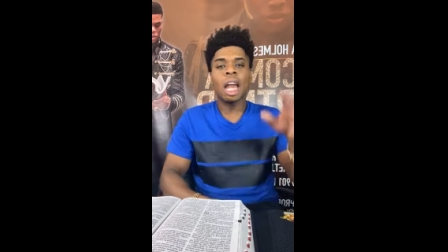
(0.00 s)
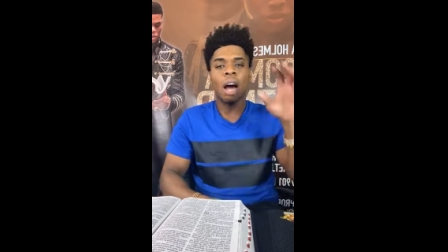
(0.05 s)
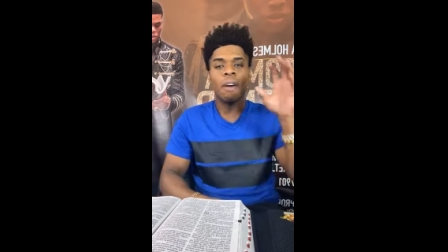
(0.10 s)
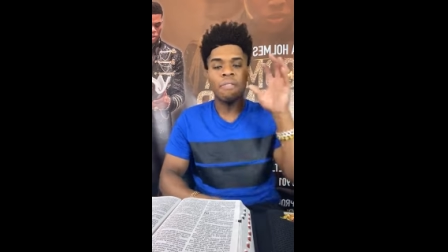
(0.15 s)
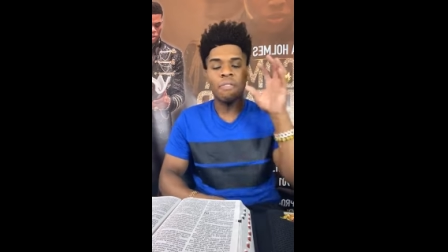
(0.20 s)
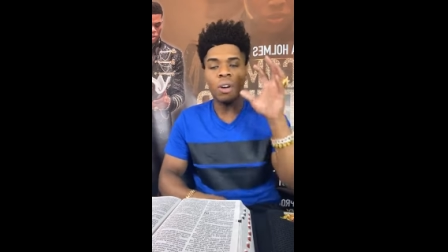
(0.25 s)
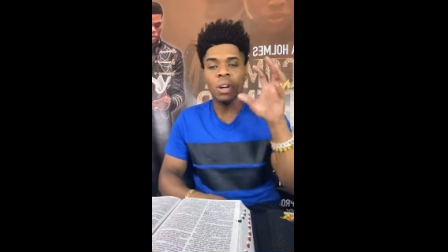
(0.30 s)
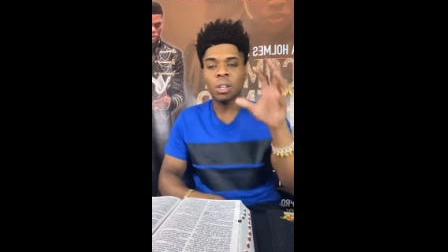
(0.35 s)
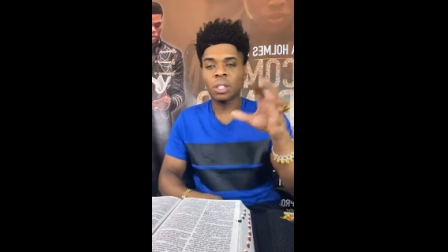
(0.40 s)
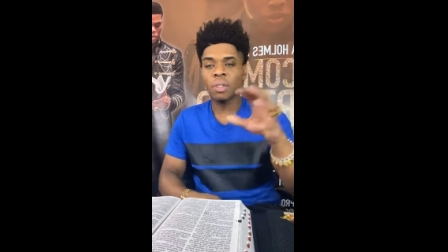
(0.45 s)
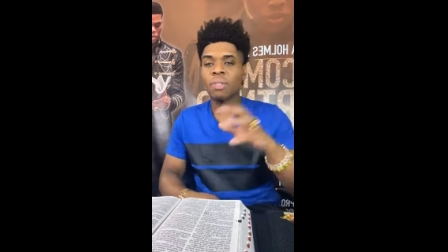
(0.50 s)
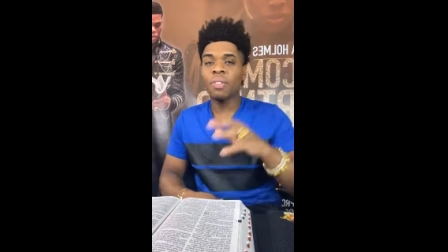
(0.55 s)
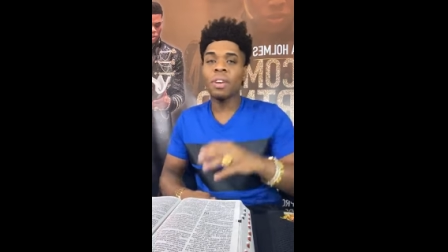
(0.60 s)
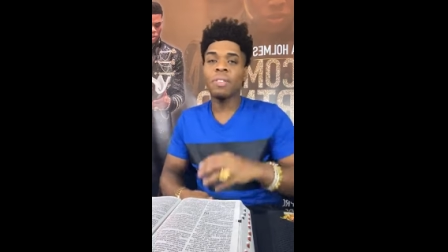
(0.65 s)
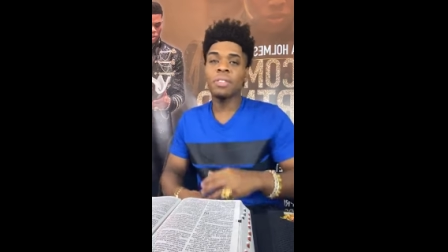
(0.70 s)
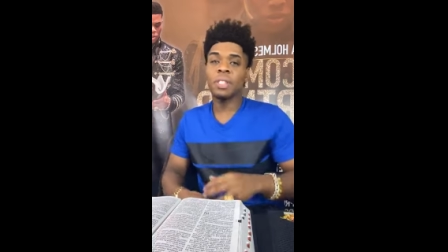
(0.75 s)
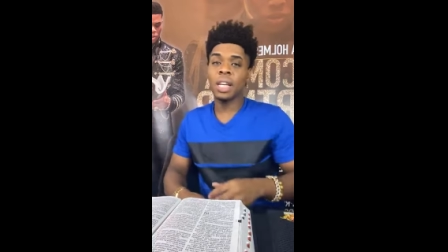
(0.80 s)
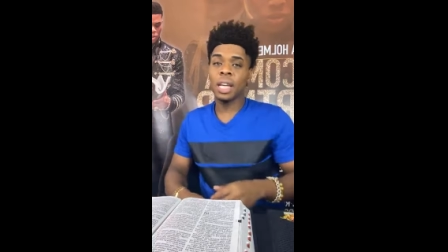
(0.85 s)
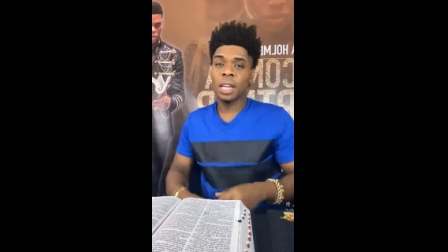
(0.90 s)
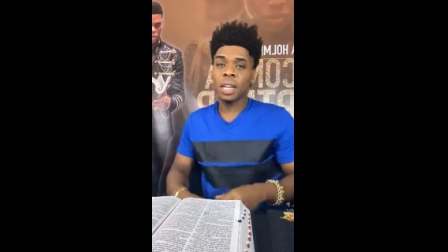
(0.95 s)
Now, verse
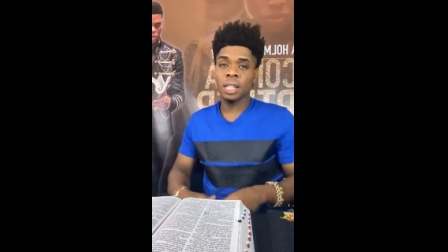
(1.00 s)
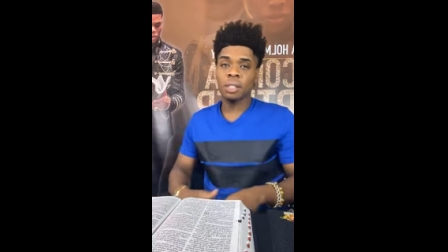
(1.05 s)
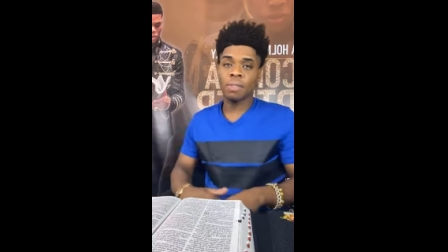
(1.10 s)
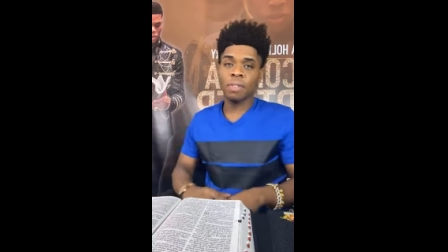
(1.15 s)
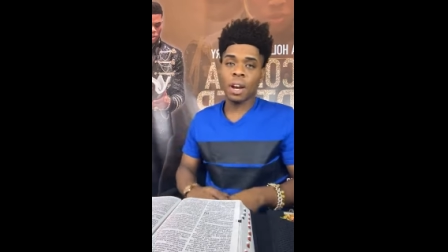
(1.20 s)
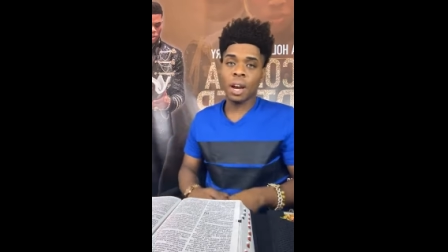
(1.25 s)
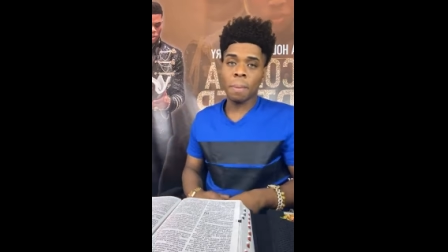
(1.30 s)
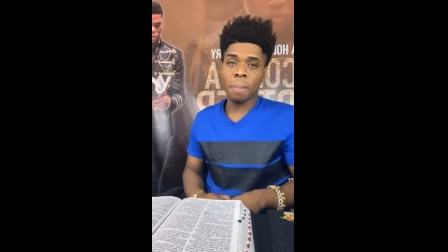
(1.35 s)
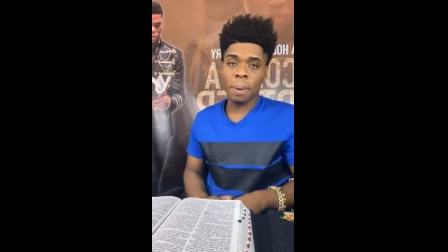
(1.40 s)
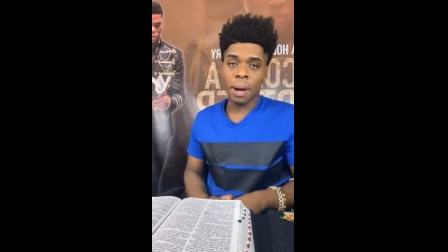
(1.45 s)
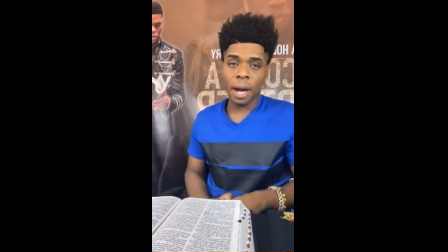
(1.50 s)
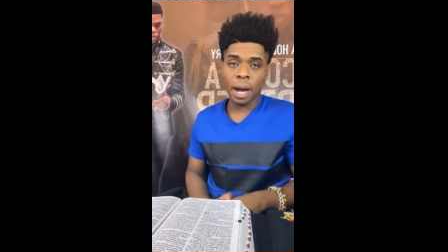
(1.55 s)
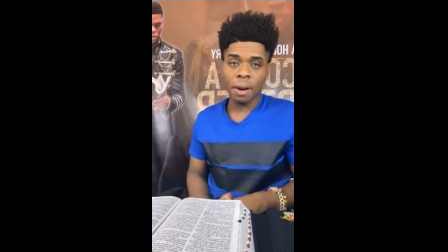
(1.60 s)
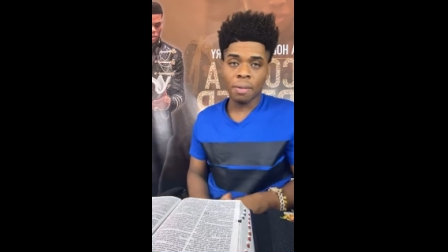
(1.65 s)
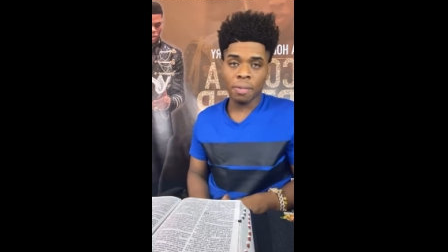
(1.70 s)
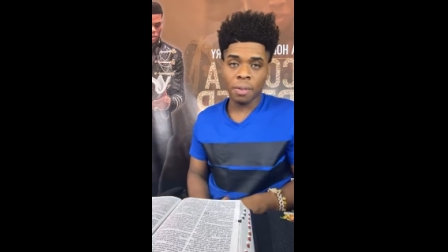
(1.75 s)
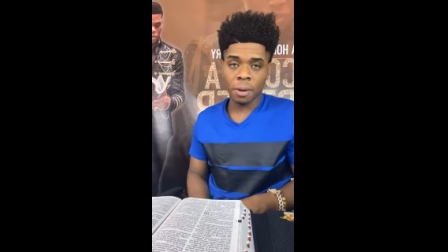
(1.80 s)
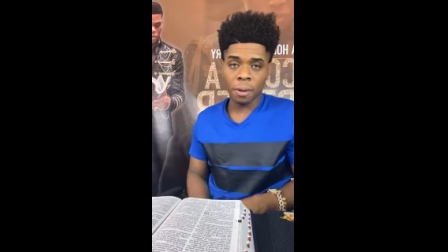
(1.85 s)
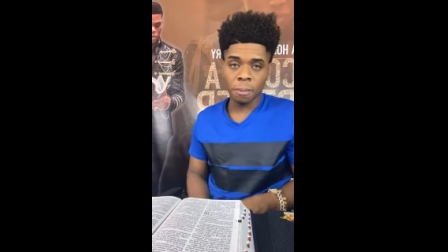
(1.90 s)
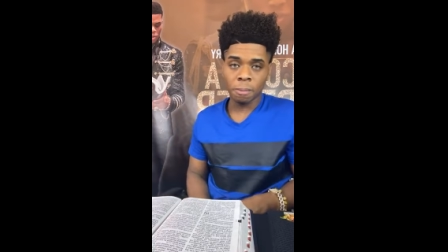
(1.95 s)
15 is very
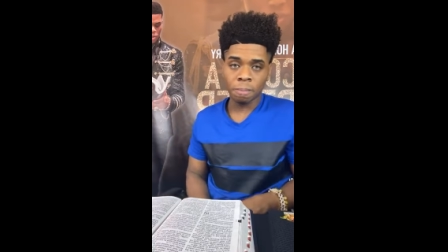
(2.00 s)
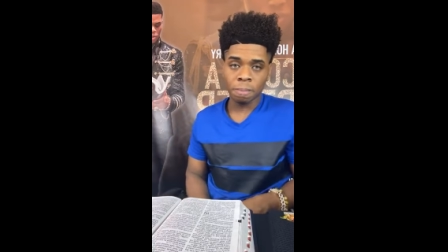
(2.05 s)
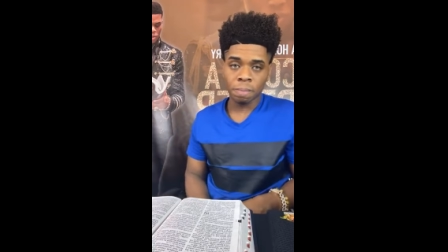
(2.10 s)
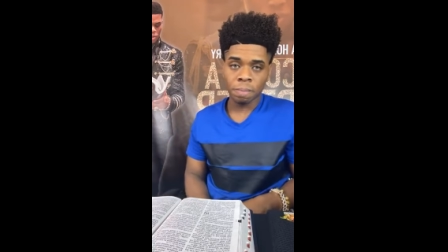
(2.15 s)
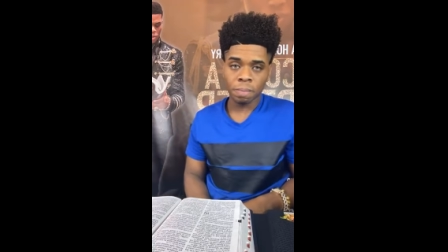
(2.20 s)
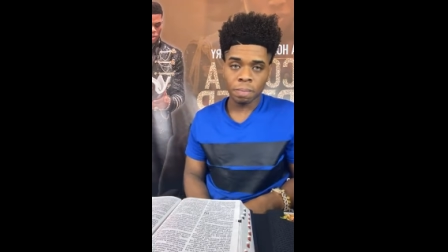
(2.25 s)
powerful.